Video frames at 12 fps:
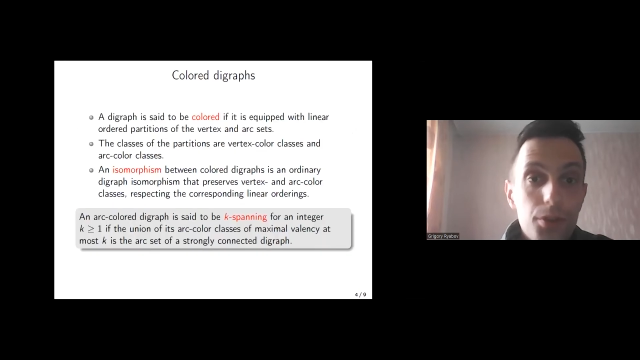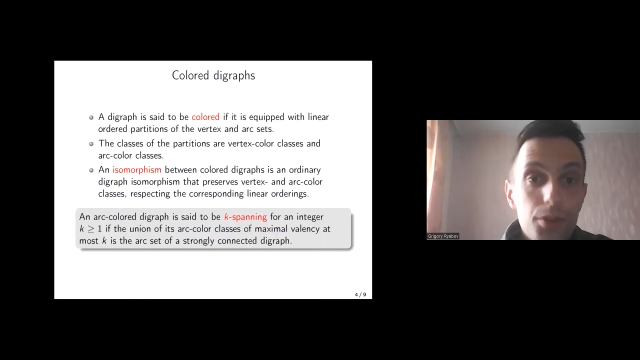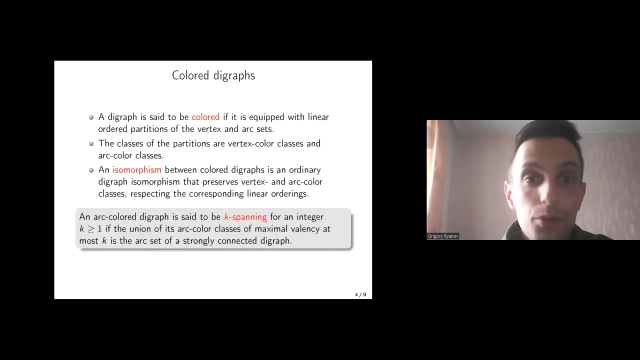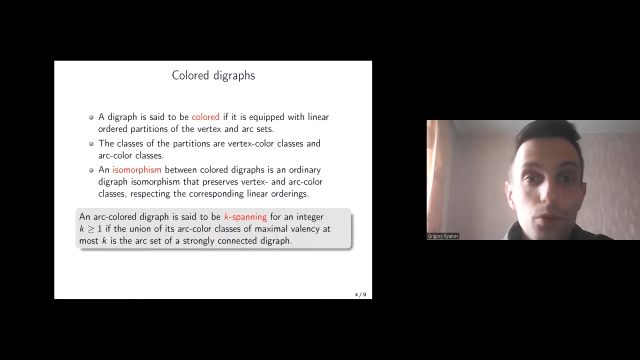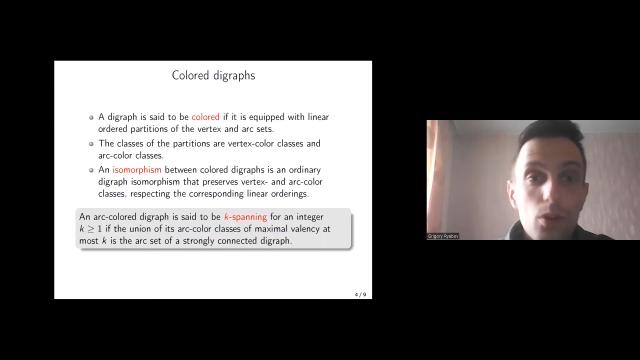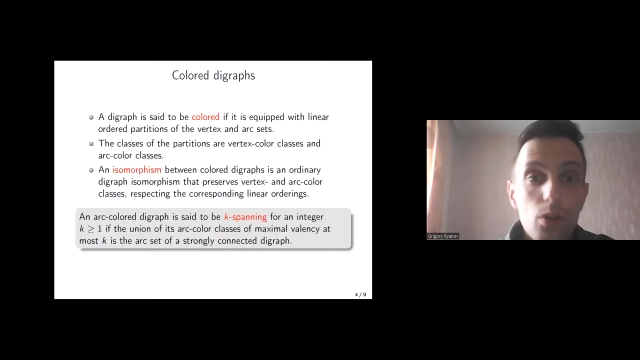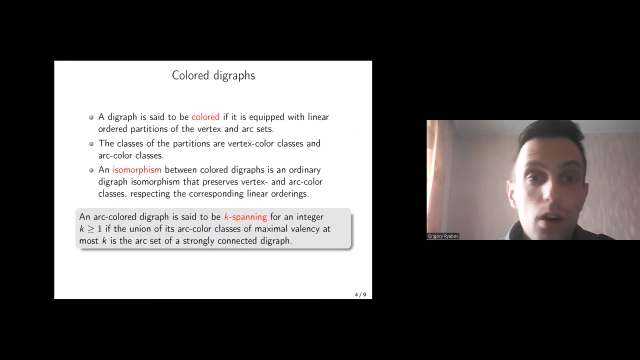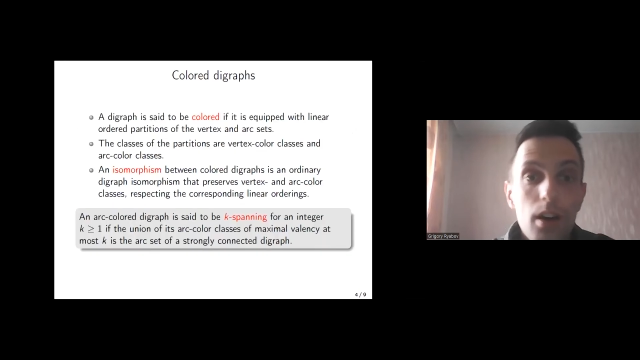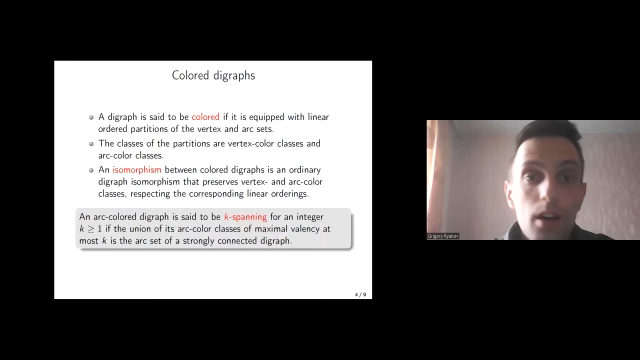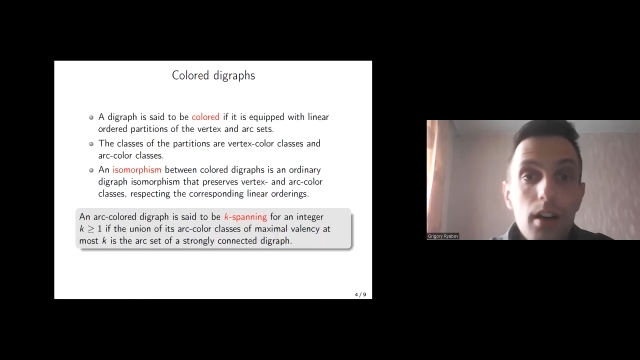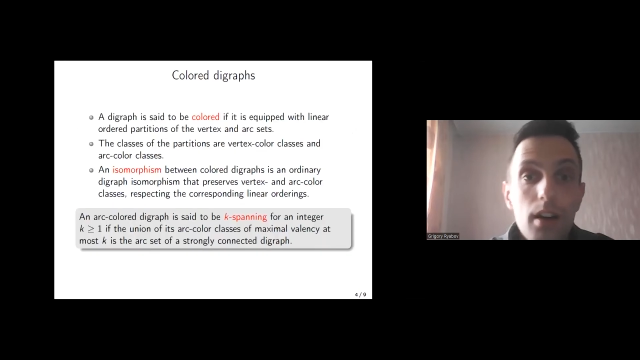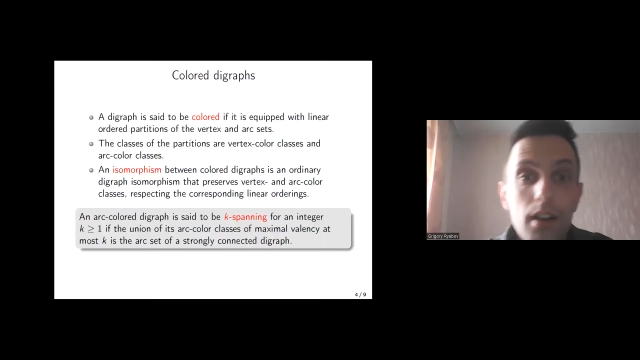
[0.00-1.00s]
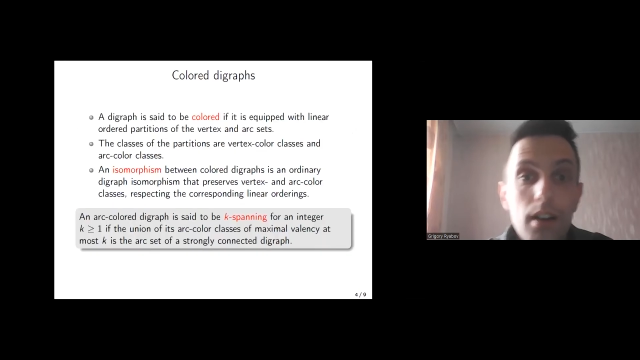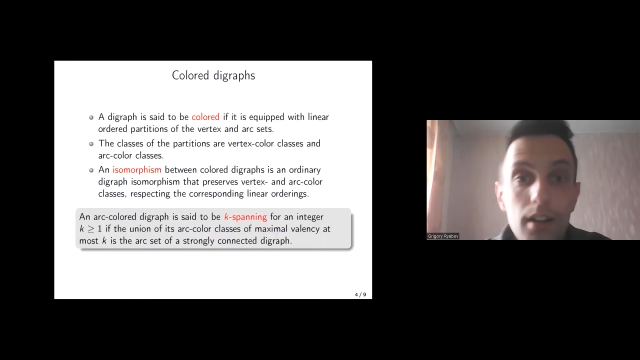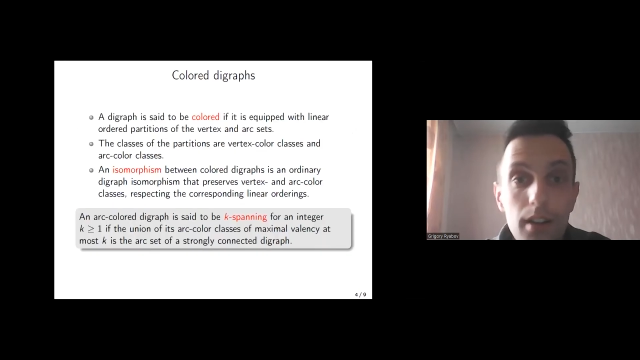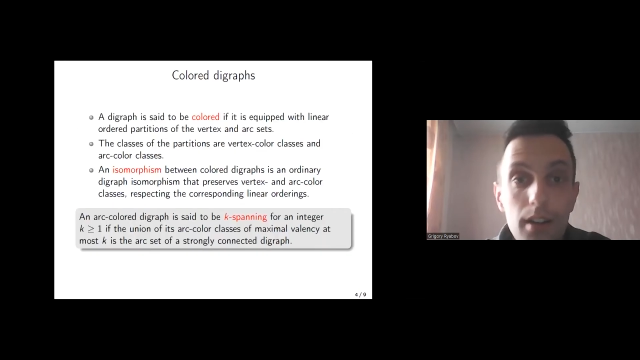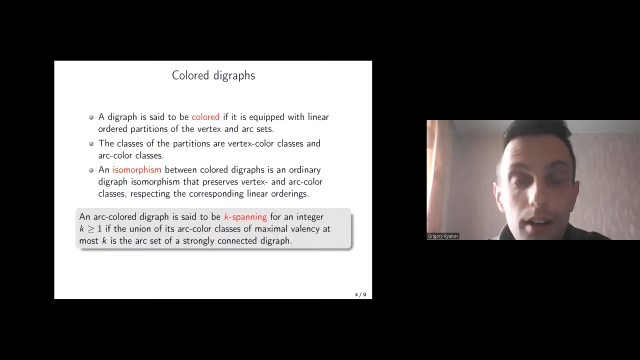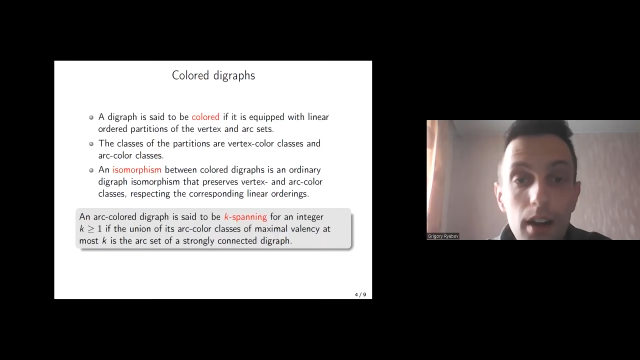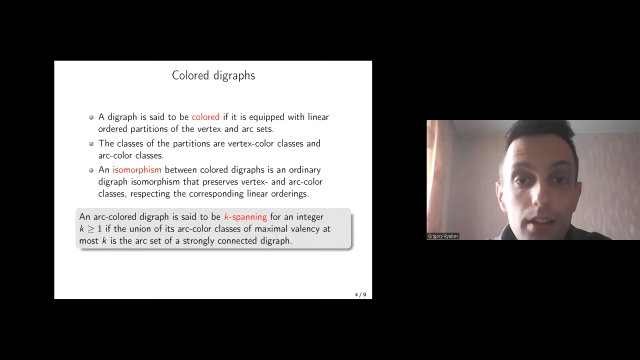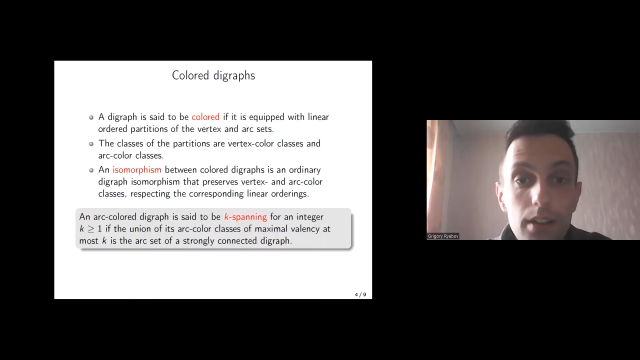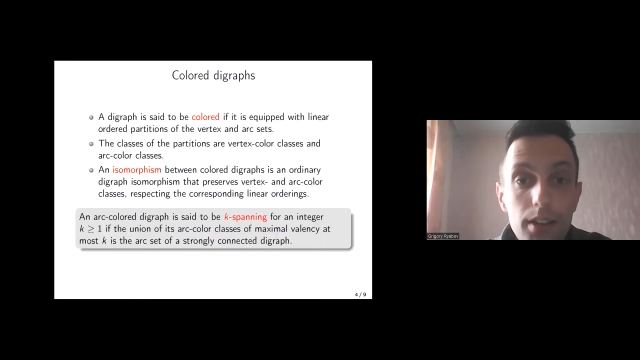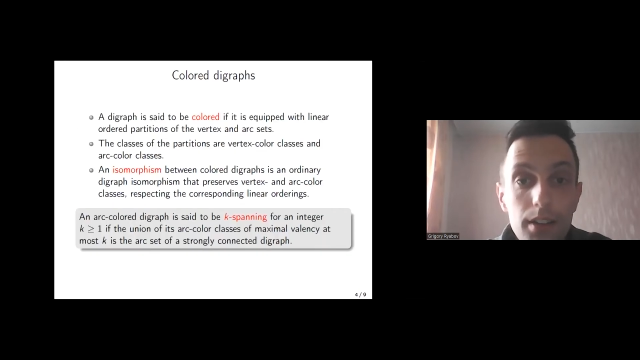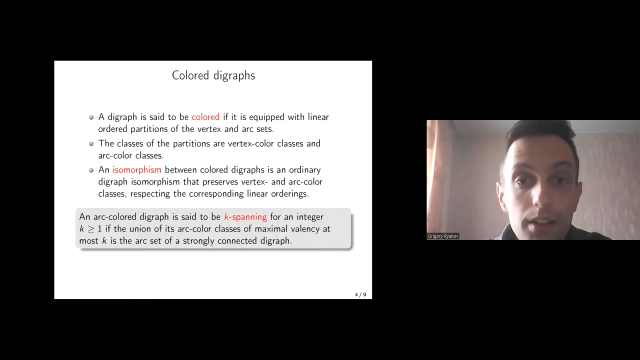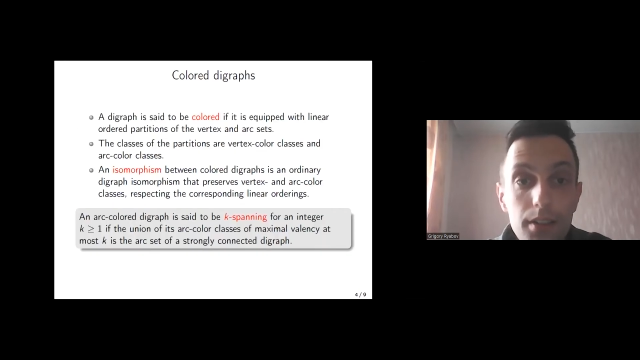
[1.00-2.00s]
to
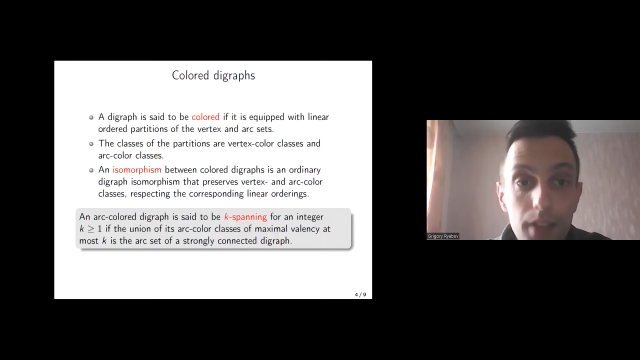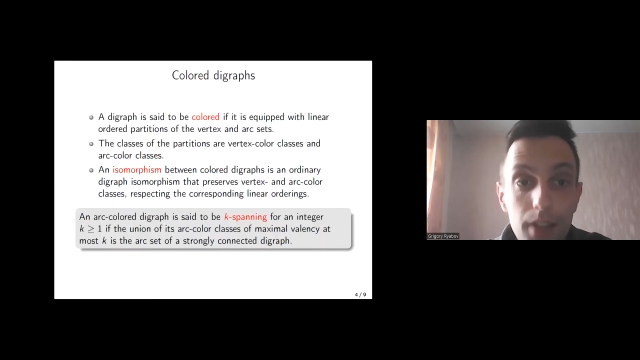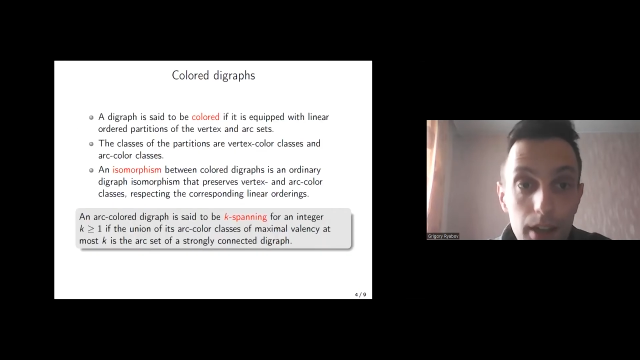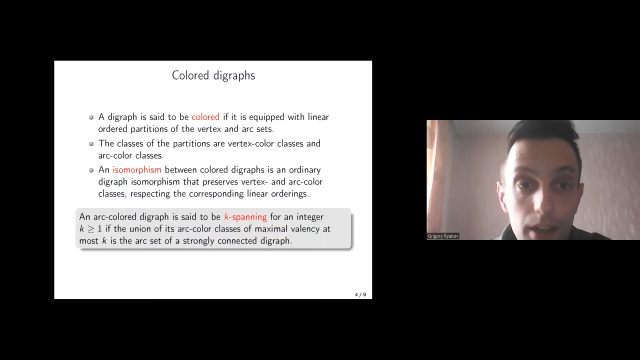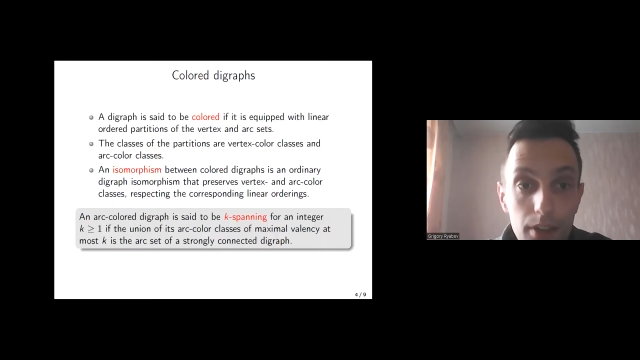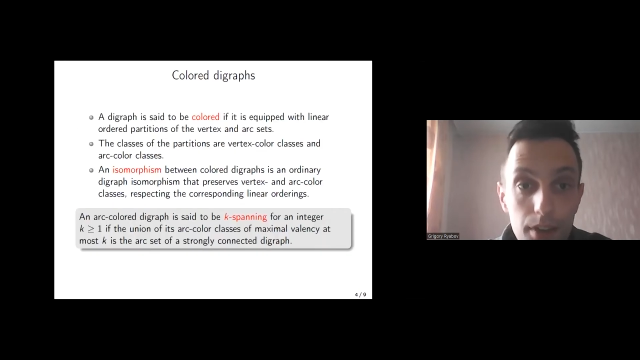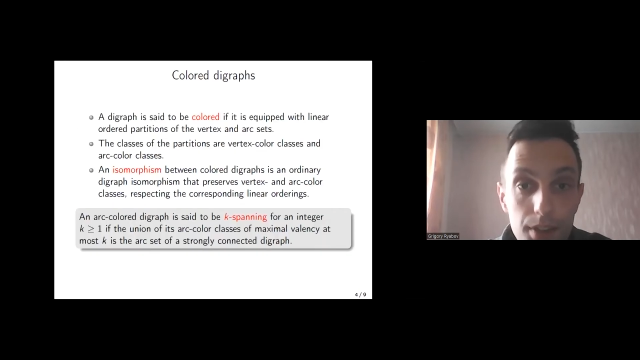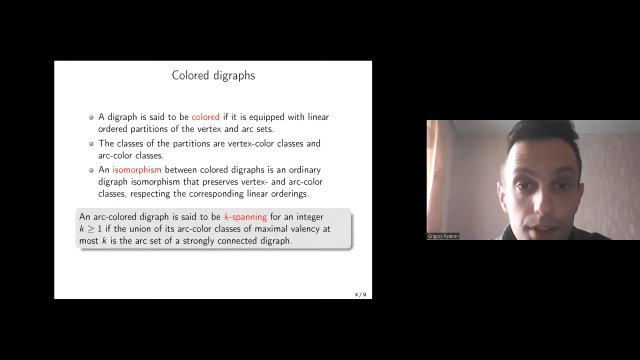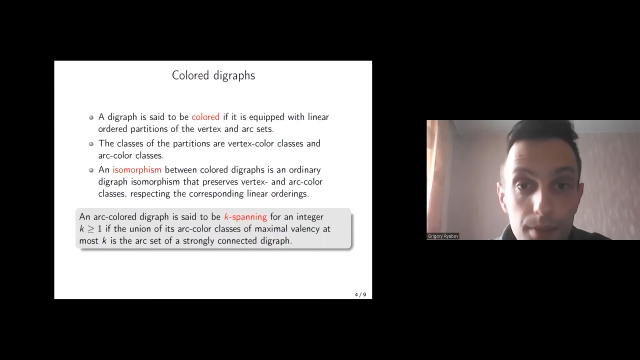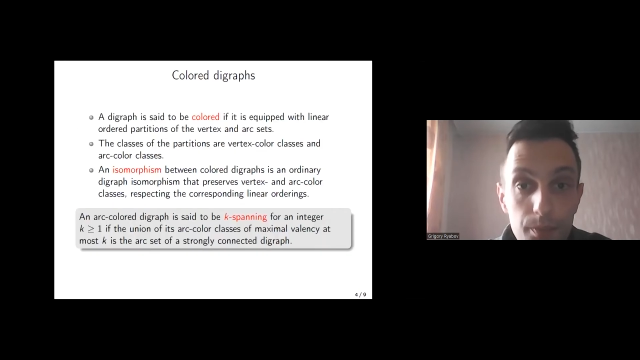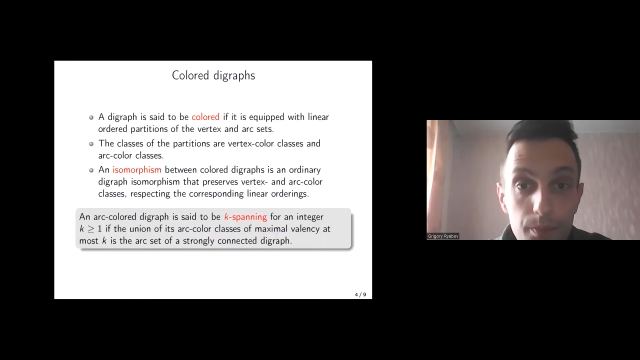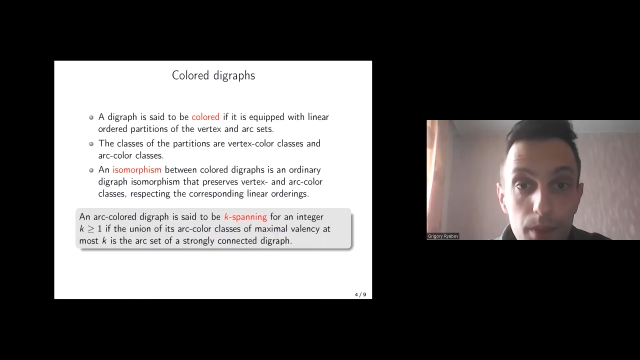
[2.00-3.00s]
colored diagraphs.